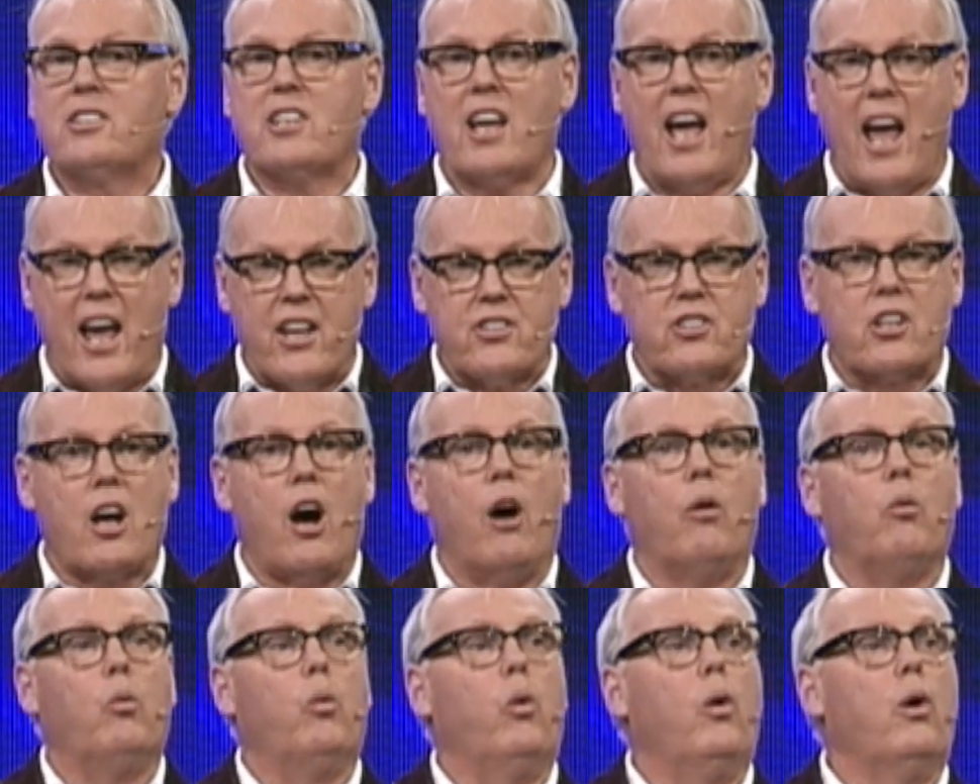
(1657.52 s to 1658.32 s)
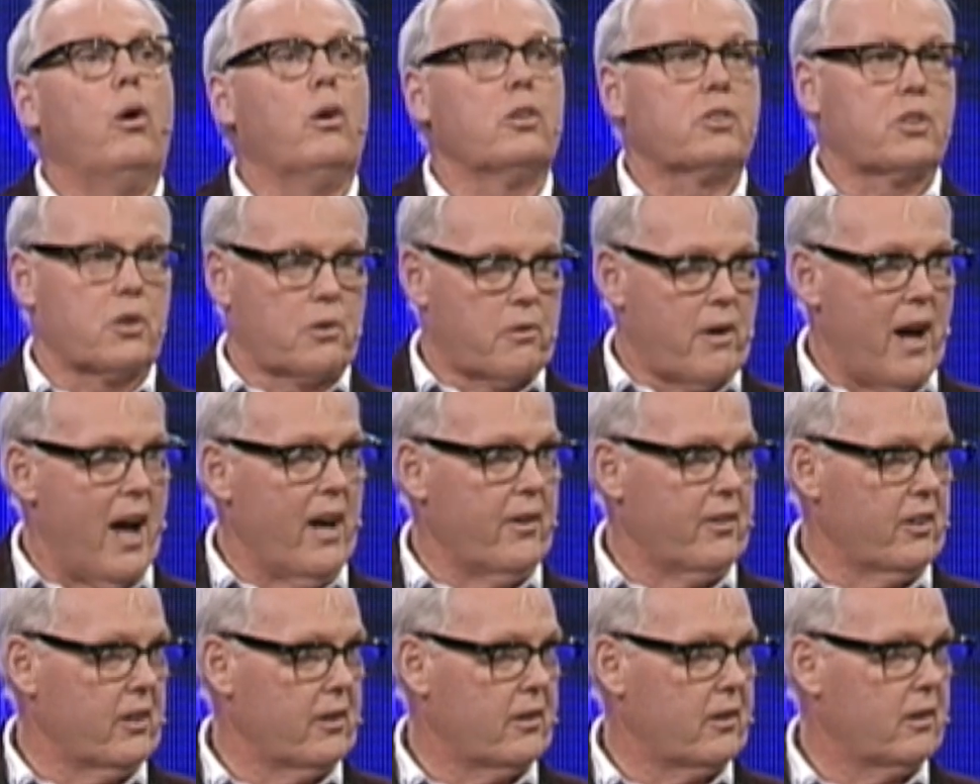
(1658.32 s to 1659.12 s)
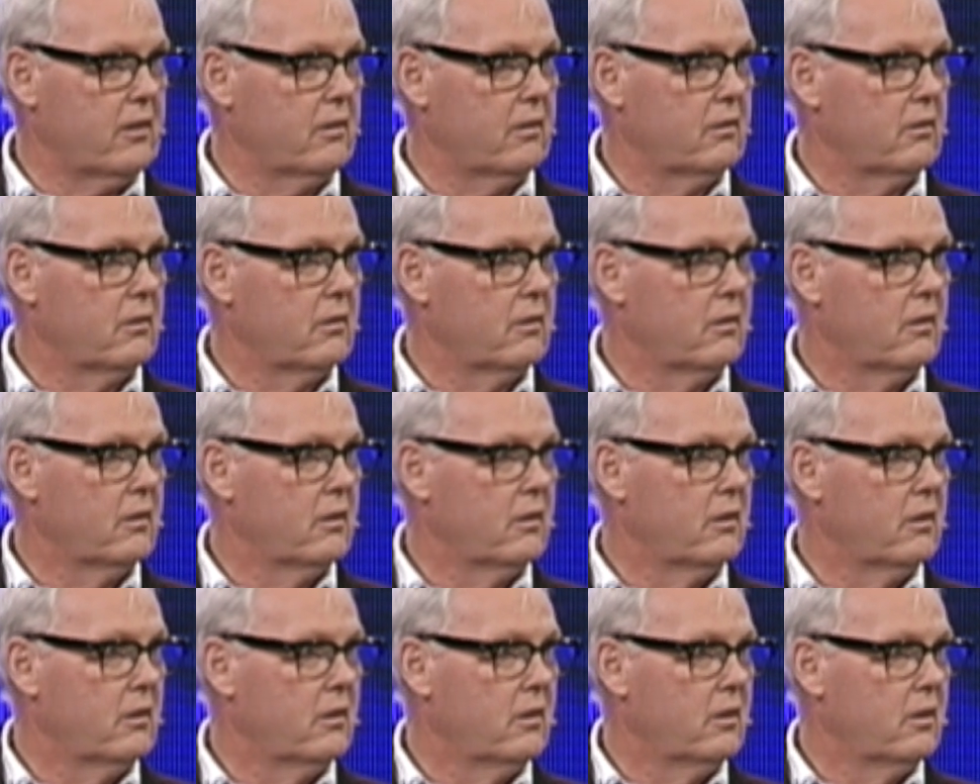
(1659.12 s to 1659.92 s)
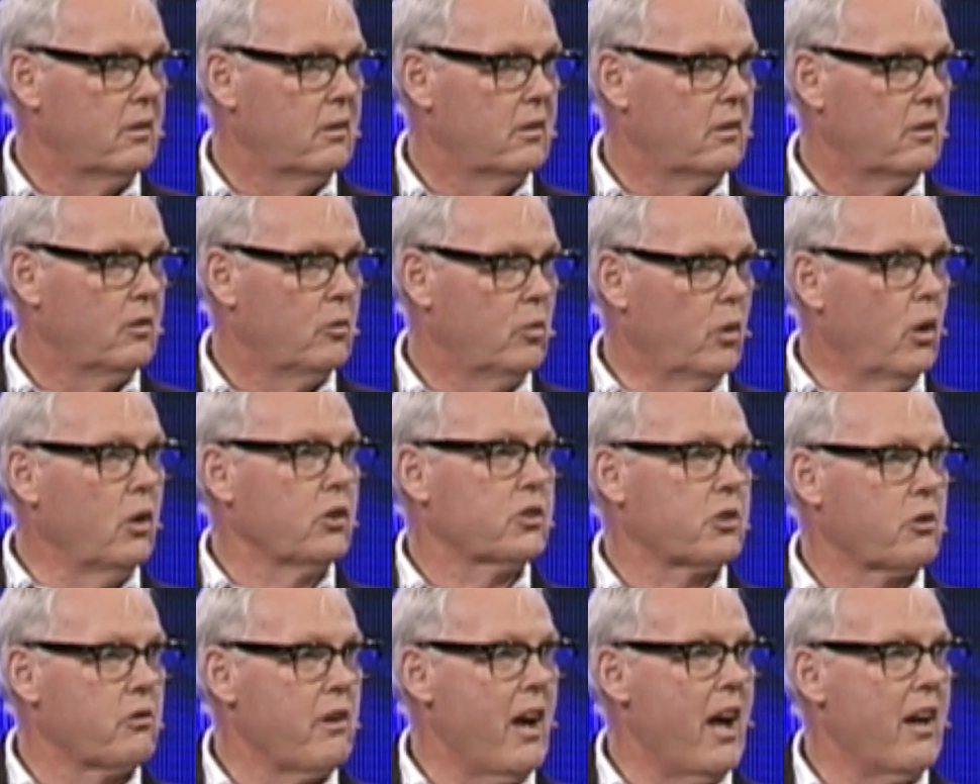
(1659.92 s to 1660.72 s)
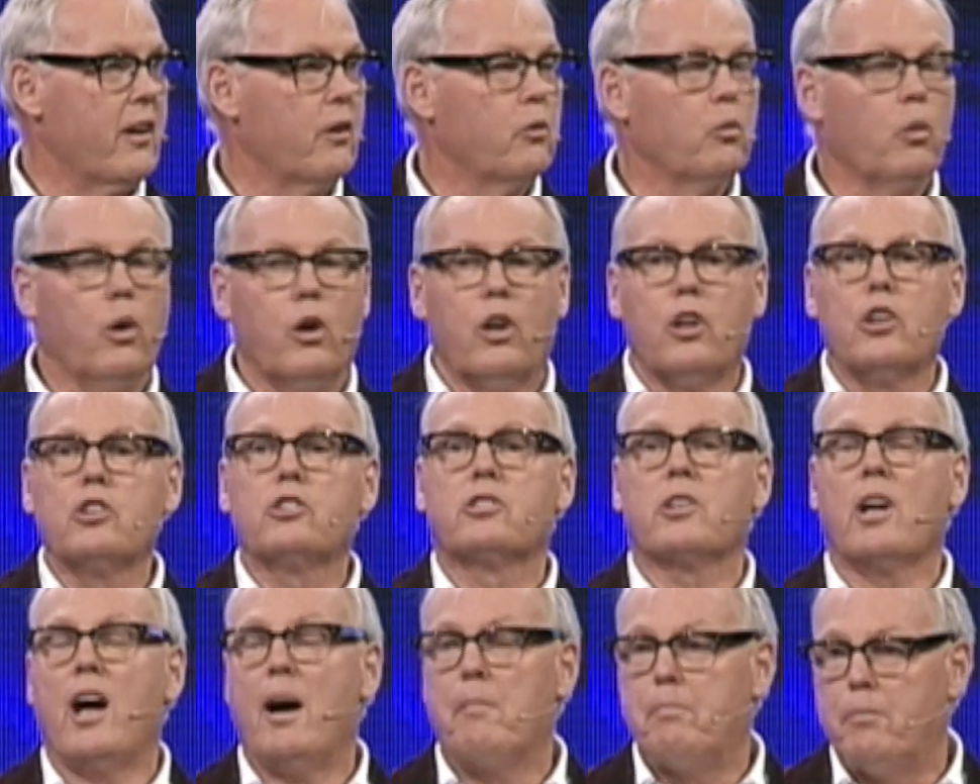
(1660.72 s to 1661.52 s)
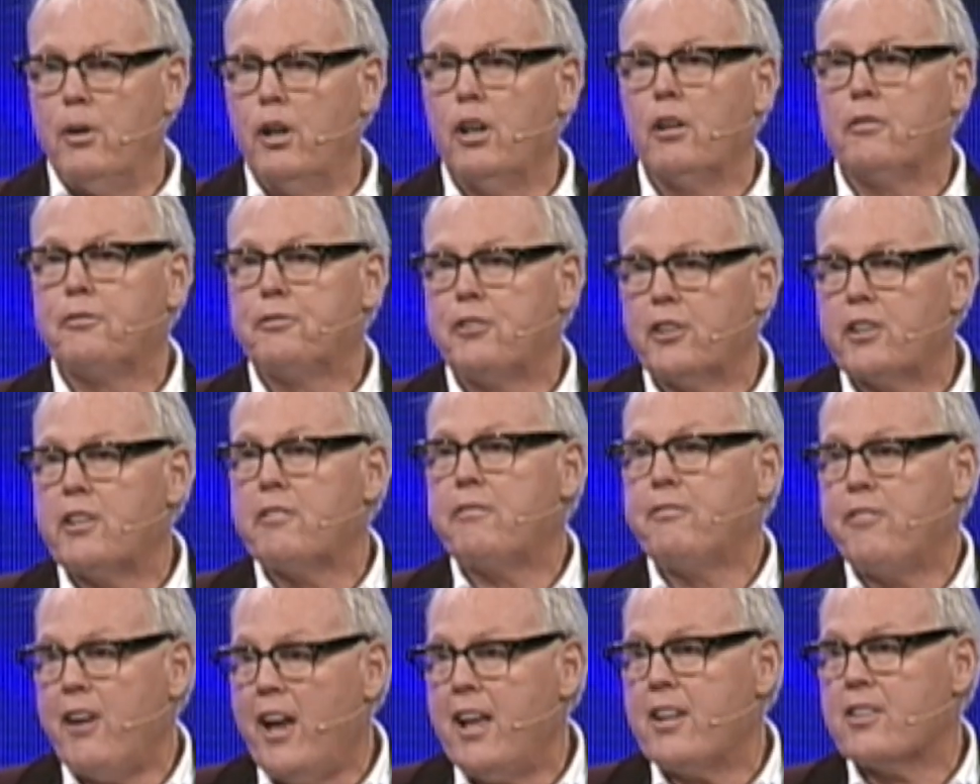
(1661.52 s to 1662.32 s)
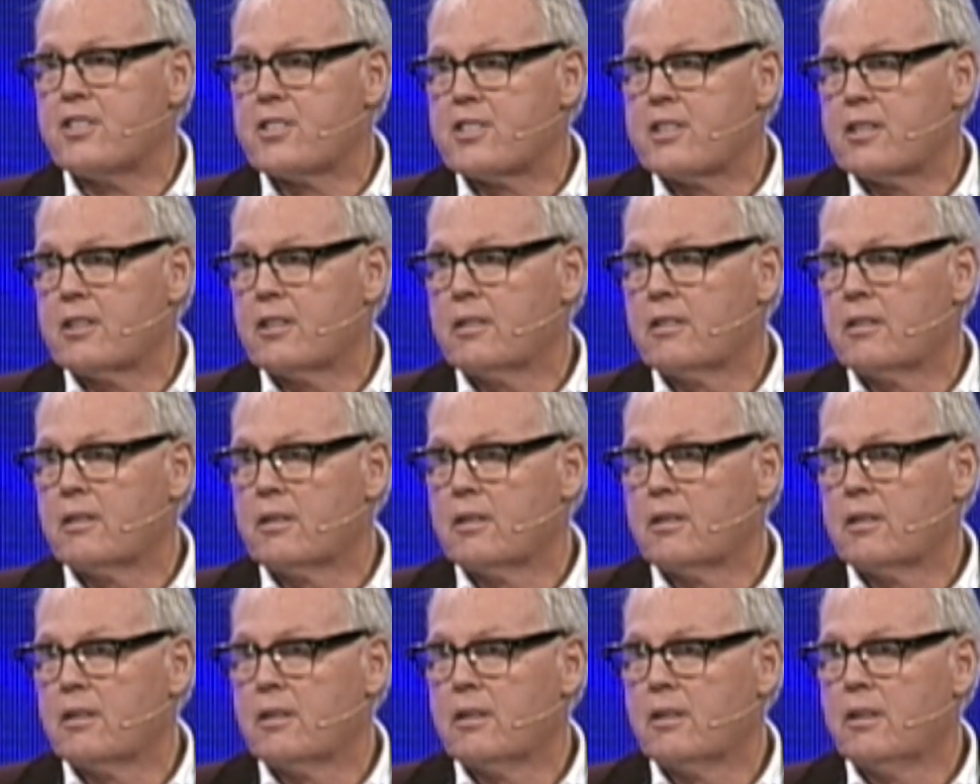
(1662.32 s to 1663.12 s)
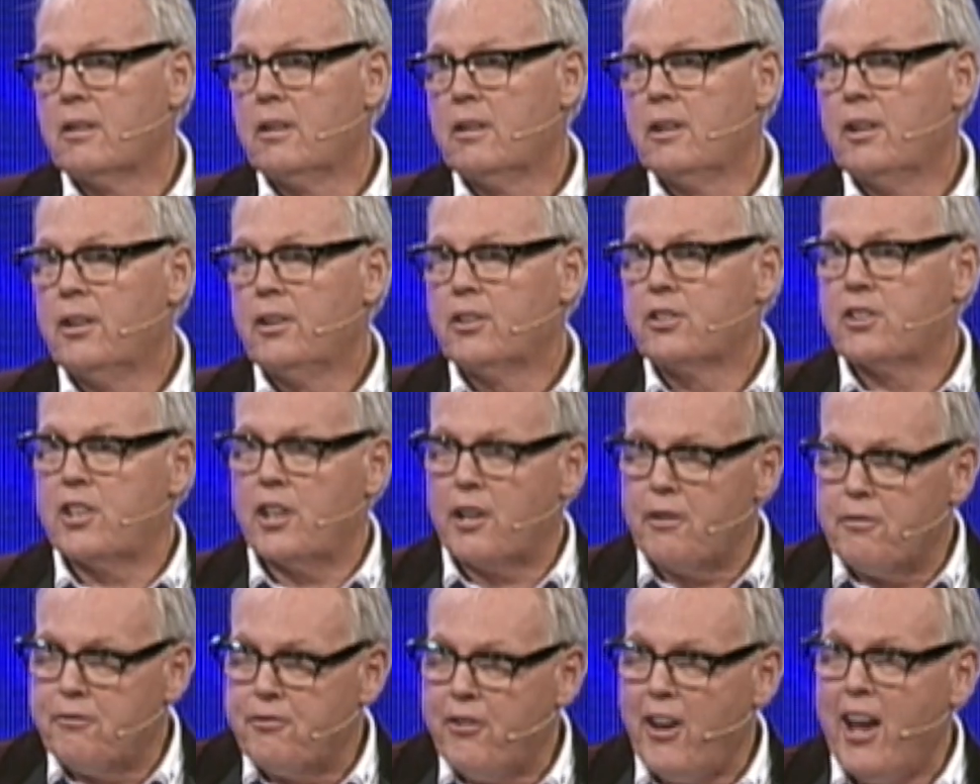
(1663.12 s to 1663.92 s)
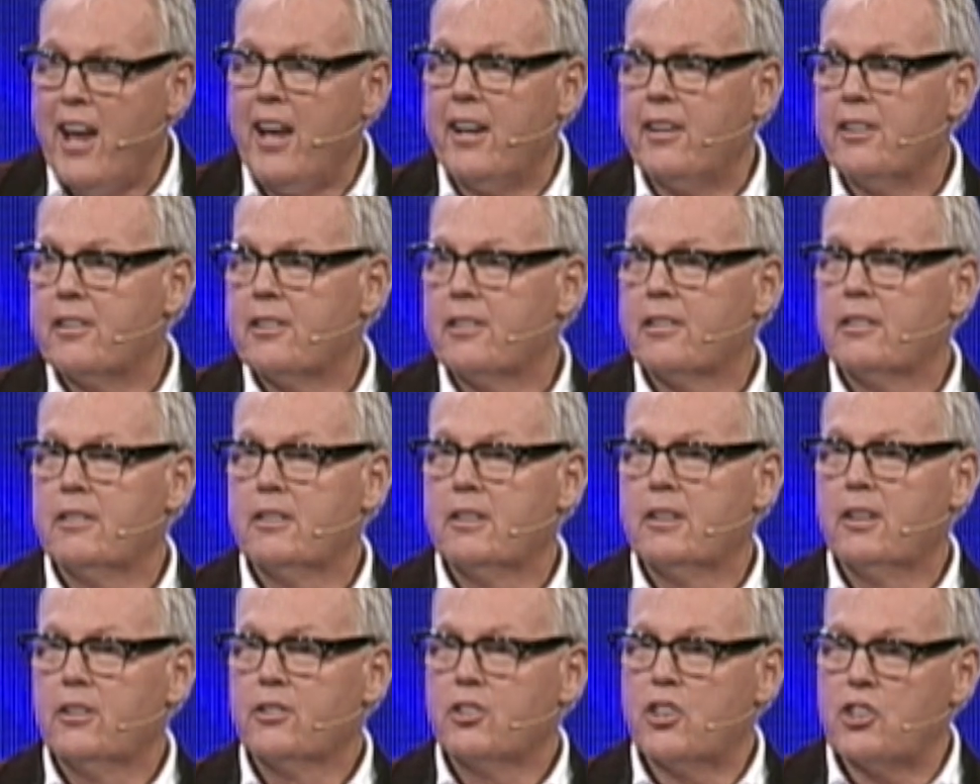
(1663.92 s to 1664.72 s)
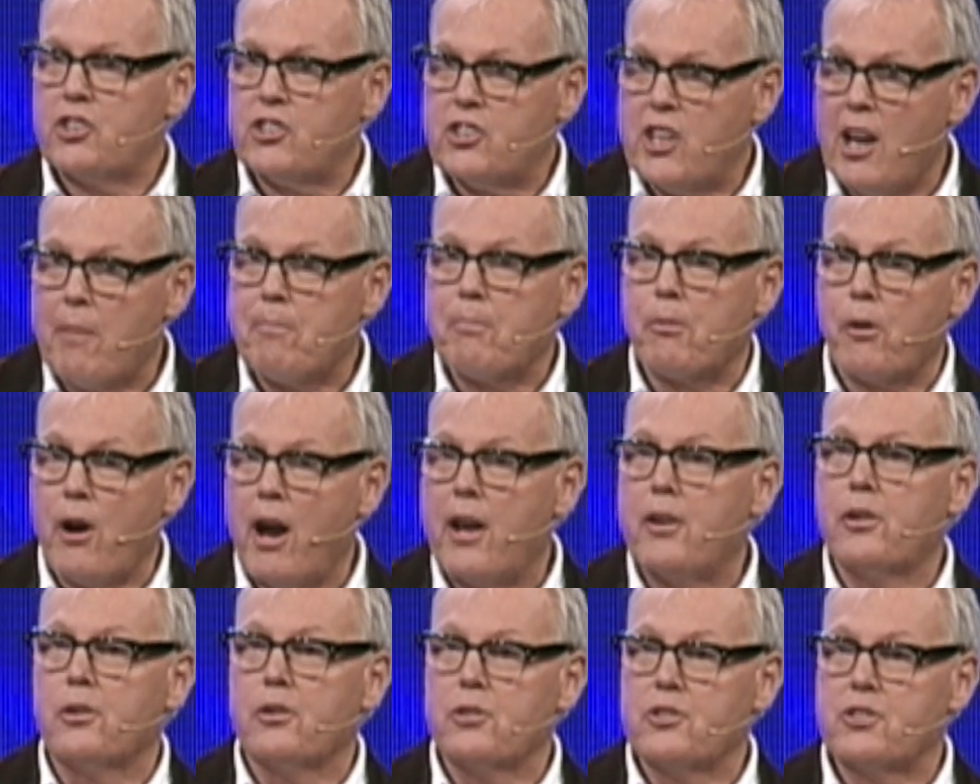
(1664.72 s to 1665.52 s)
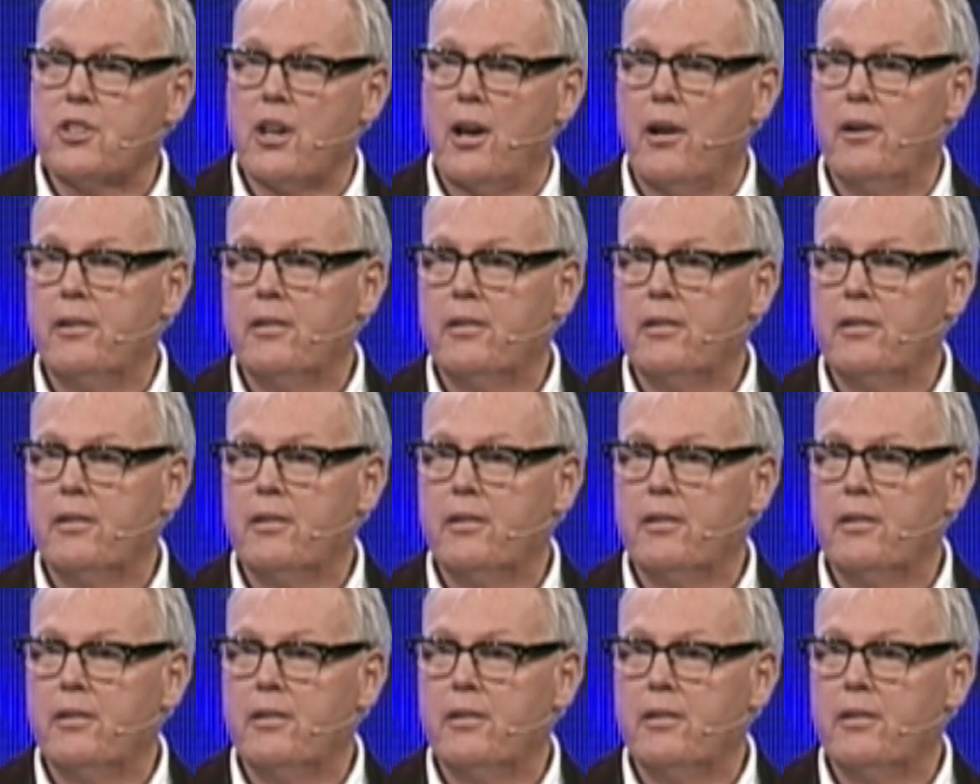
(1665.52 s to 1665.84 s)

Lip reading: has got walls around it. Walls around it. Walls are built for defense, to defend, to separate also.